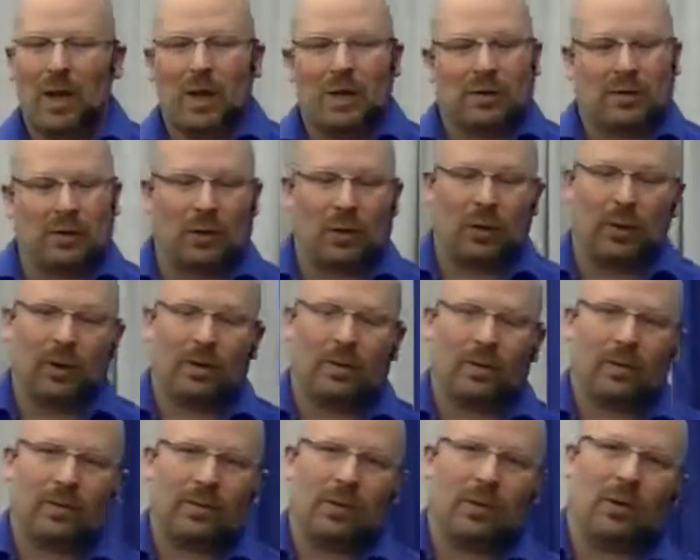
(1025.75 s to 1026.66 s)

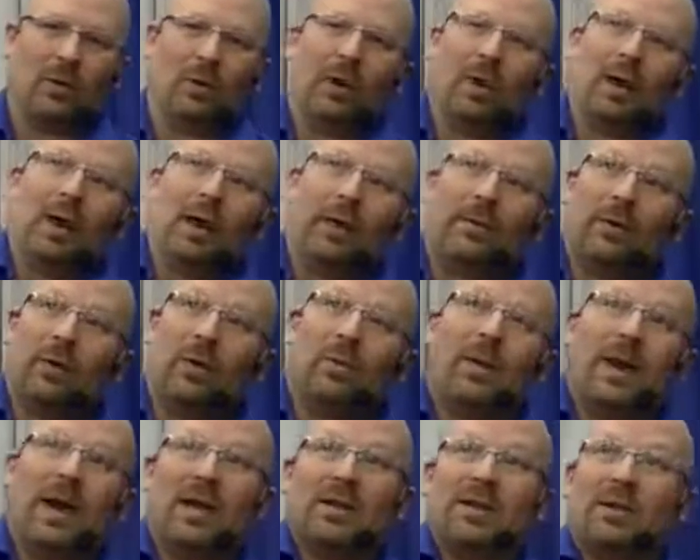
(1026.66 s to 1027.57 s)
So if you
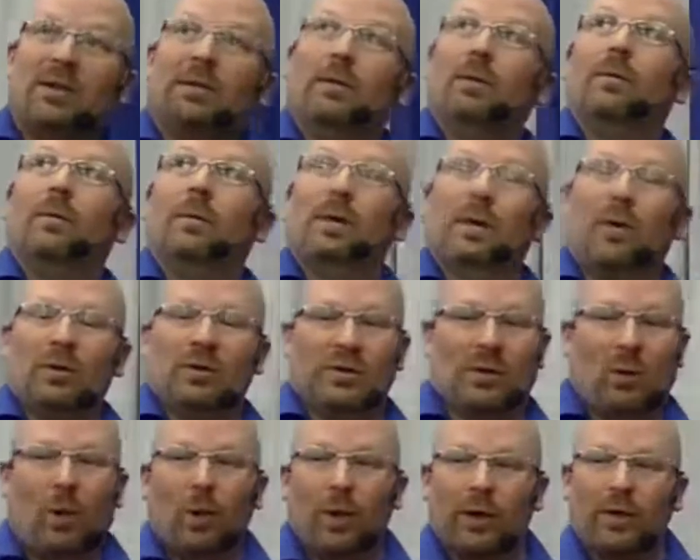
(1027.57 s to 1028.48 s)
imagine
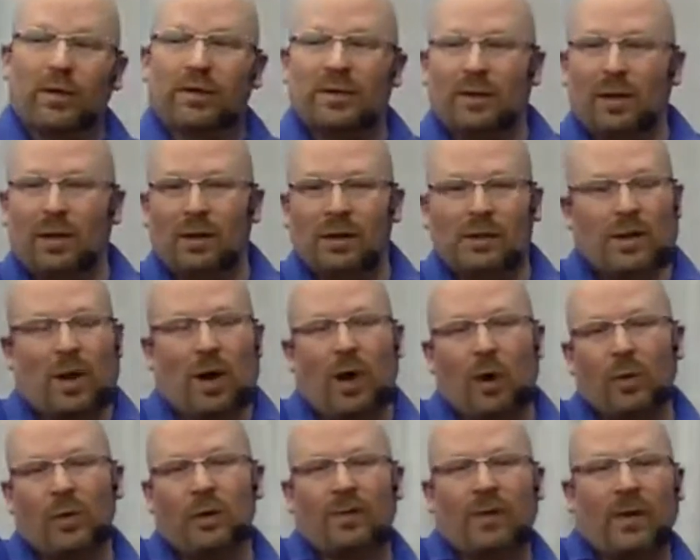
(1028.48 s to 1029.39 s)
source is
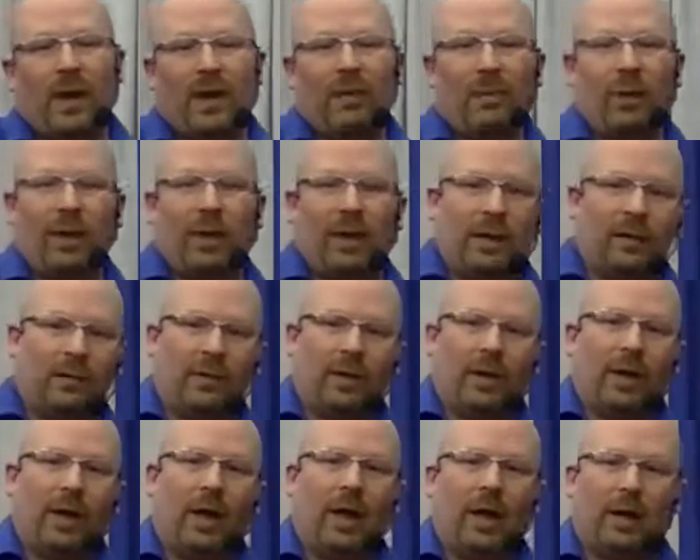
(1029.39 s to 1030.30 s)
always vibrating at a
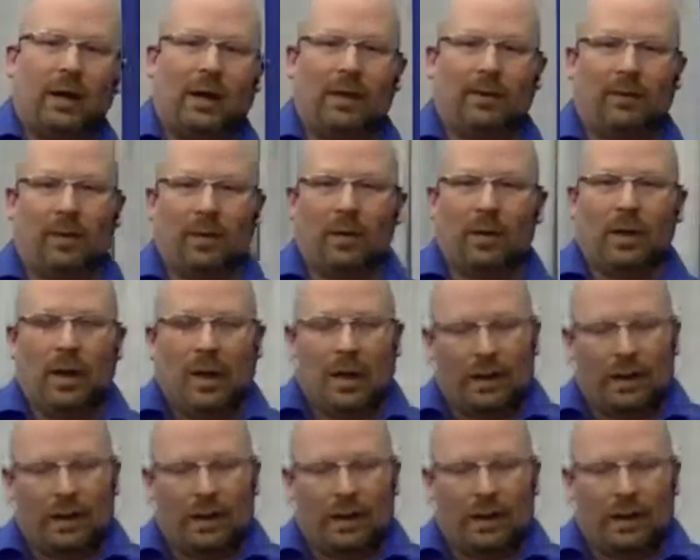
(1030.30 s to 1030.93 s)
very high level.